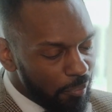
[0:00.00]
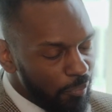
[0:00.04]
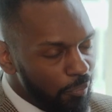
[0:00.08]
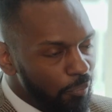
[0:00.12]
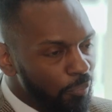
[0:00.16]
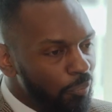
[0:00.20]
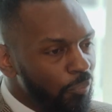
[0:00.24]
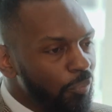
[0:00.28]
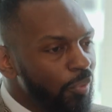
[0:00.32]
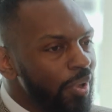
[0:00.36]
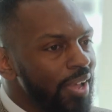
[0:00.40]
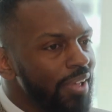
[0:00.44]

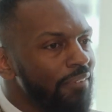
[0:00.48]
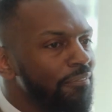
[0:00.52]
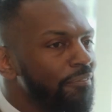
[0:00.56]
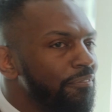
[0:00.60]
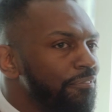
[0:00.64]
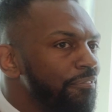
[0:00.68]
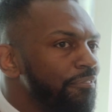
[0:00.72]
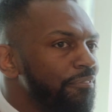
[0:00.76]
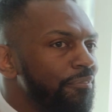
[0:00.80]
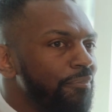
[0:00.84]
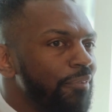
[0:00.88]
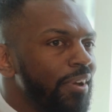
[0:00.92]

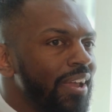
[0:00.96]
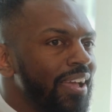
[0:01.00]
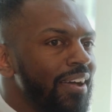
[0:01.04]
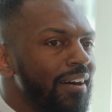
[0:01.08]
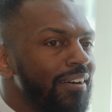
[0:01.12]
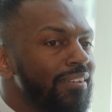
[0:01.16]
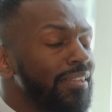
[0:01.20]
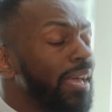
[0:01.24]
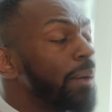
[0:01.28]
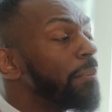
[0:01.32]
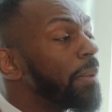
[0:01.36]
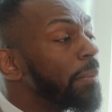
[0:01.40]
With
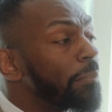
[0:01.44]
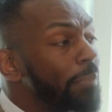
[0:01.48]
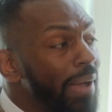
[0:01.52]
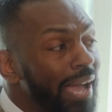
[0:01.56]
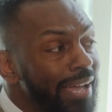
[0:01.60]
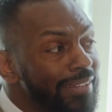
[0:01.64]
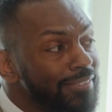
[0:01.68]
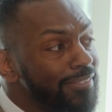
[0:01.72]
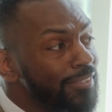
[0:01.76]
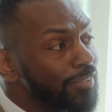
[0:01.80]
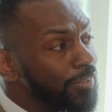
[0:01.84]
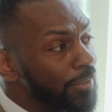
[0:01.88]
regard coming
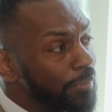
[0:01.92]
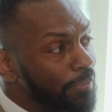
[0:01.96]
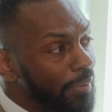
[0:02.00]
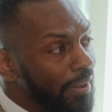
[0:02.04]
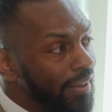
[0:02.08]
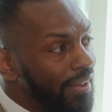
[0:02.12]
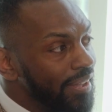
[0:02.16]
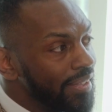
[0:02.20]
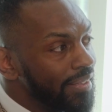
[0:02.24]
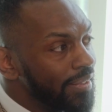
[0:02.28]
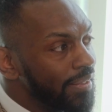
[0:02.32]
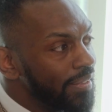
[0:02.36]
back to
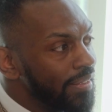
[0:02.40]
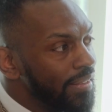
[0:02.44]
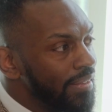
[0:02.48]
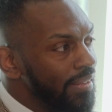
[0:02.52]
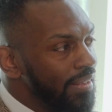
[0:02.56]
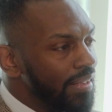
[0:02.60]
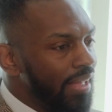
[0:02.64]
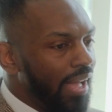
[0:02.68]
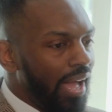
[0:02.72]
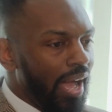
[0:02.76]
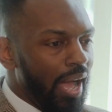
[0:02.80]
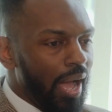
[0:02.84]
Dubai,
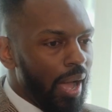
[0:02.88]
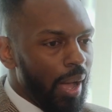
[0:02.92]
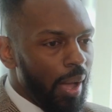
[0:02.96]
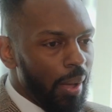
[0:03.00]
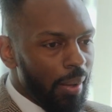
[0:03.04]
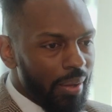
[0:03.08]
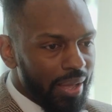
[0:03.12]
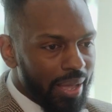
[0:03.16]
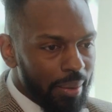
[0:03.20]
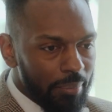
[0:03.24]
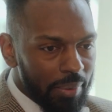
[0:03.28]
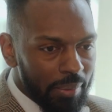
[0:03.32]

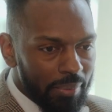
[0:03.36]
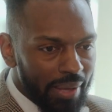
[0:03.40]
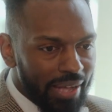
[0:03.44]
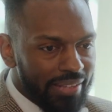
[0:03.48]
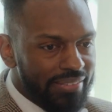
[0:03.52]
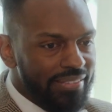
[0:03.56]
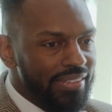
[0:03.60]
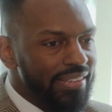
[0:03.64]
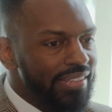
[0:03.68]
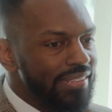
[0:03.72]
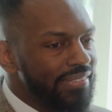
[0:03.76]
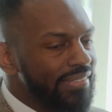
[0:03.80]
coming
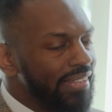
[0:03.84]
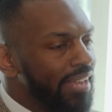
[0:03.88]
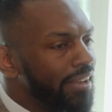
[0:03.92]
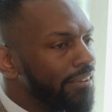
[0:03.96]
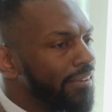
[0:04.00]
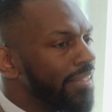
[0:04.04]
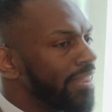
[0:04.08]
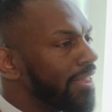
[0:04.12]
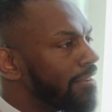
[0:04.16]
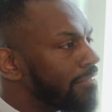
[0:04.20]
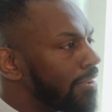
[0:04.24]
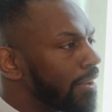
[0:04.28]
back to this
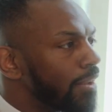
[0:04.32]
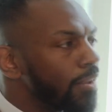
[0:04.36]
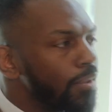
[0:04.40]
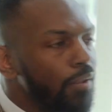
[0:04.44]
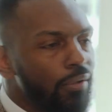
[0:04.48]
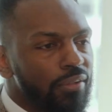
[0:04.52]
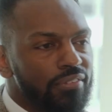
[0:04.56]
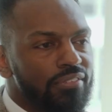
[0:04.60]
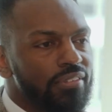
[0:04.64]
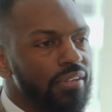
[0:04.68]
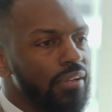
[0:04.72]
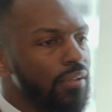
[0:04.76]
area, there are
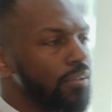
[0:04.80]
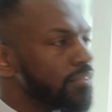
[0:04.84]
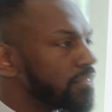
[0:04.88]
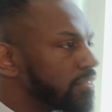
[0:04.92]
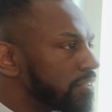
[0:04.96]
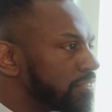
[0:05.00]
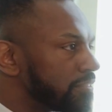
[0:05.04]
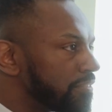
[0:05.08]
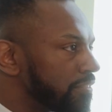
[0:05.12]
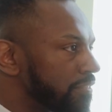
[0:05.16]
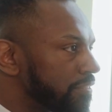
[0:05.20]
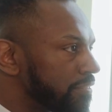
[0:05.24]
lots and
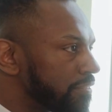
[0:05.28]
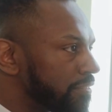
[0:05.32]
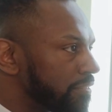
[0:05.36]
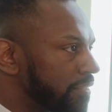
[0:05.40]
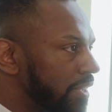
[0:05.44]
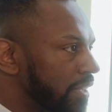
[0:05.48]
lots of